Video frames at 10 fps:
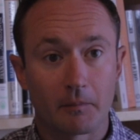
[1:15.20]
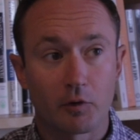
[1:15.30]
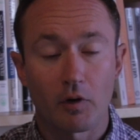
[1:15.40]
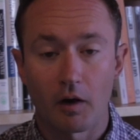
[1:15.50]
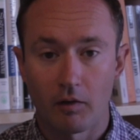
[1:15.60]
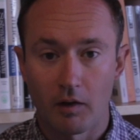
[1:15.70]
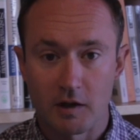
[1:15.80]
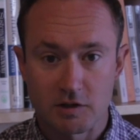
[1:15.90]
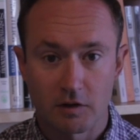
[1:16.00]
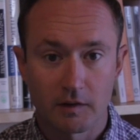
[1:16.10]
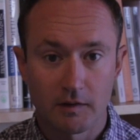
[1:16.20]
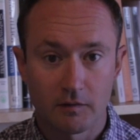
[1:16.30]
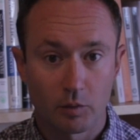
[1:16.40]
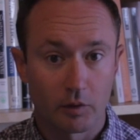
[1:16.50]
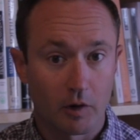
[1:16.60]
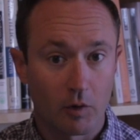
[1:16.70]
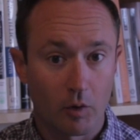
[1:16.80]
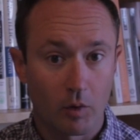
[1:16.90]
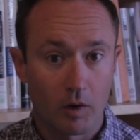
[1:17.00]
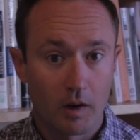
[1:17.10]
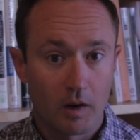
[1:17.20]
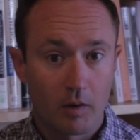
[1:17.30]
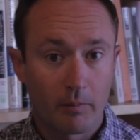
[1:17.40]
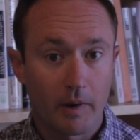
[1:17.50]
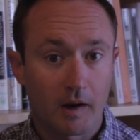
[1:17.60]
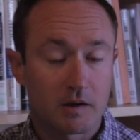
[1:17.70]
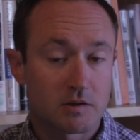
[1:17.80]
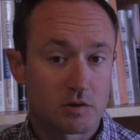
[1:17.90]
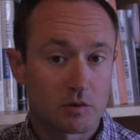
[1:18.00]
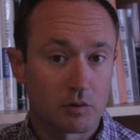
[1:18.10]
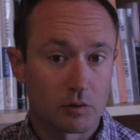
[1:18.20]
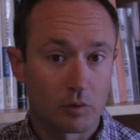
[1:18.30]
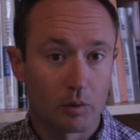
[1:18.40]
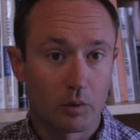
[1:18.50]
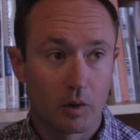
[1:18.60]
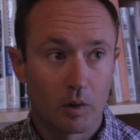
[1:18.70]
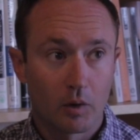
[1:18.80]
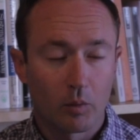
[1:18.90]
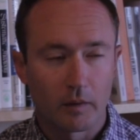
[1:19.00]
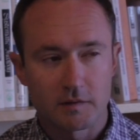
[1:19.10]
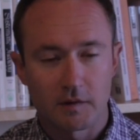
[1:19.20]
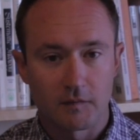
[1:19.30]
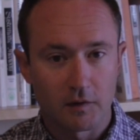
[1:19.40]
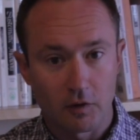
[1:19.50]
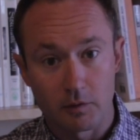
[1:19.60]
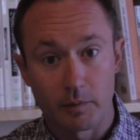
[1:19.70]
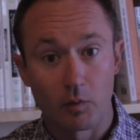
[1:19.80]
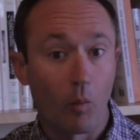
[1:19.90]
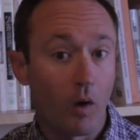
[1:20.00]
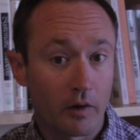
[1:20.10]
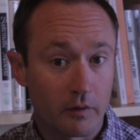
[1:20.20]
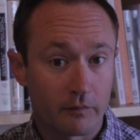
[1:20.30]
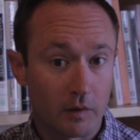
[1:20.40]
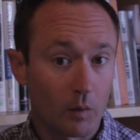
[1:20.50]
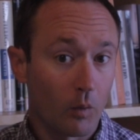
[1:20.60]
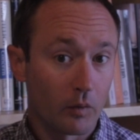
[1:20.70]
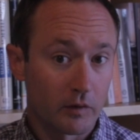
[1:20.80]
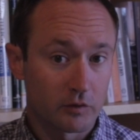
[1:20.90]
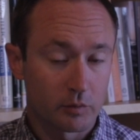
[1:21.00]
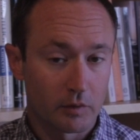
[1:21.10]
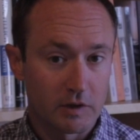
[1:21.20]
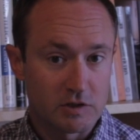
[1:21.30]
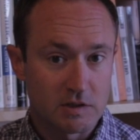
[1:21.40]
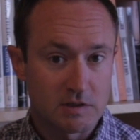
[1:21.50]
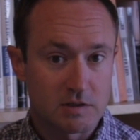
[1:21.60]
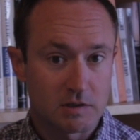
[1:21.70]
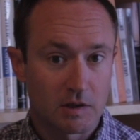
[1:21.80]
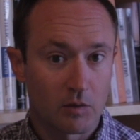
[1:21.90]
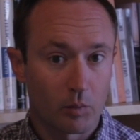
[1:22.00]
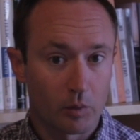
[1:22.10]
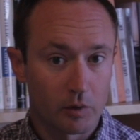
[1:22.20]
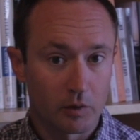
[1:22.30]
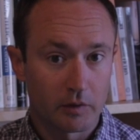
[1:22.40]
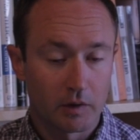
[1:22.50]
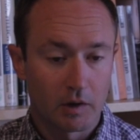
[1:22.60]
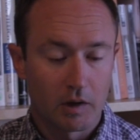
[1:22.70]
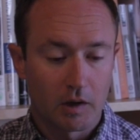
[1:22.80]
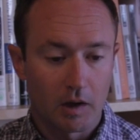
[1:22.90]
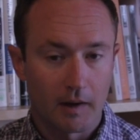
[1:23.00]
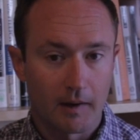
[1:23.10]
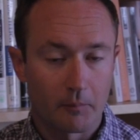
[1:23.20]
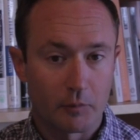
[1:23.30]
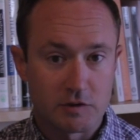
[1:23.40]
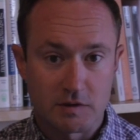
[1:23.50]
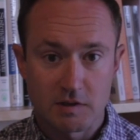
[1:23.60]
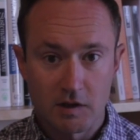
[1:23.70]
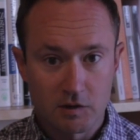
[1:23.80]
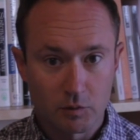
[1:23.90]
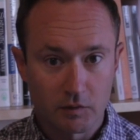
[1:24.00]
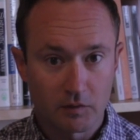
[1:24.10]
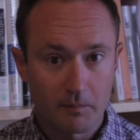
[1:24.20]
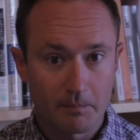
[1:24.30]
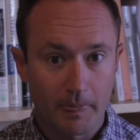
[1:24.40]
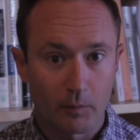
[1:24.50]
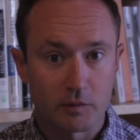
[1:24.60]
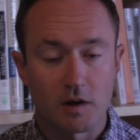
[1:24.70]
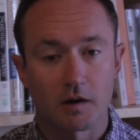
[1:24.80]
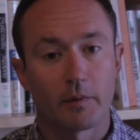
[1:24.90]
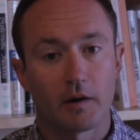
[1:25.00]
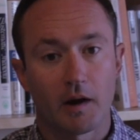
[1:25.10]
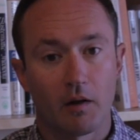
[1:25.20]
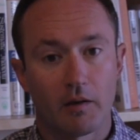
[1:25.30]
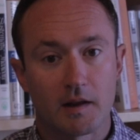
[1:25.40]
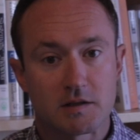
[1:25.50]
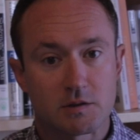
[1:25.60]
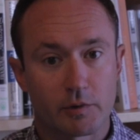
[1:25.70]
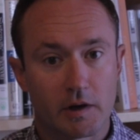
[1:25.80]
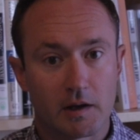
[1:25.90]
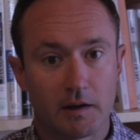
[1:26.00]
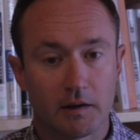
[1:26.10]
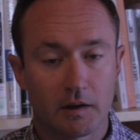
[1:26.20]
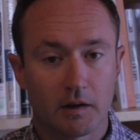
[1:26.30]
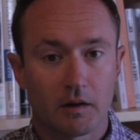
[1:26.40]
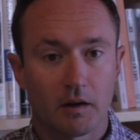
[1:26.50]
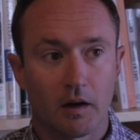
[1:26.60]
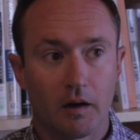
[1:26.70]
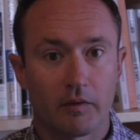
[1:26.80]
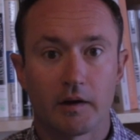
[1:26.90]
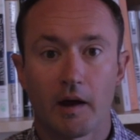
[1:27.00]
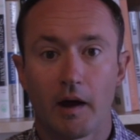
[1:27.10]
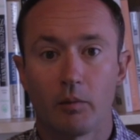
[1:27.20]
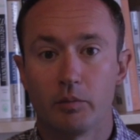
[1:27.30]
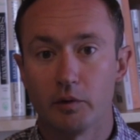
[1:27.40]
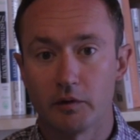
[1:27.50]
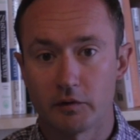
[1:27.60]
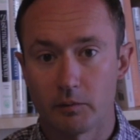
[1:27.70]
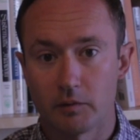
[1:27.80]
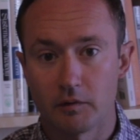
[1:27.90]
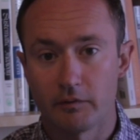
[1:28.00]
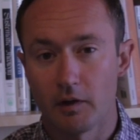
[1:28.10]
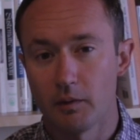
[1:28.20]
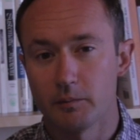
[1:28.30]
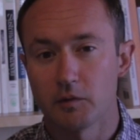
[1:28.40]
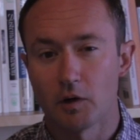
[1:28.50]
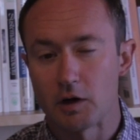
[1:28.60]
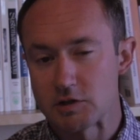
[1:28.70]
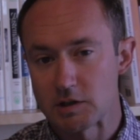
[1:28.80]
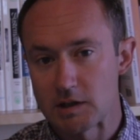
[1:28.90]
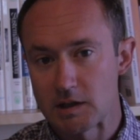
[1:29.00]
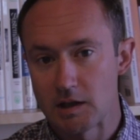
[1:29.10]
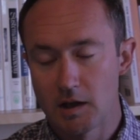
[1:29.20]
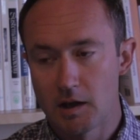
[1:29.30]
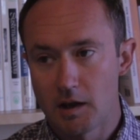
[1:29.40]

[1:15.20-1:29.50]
chronologically. So we'll go back to what's considered to be one of the oldest religions in the world, which is Hinduism. We'll talk about how that spread, then how Buddhism developed largely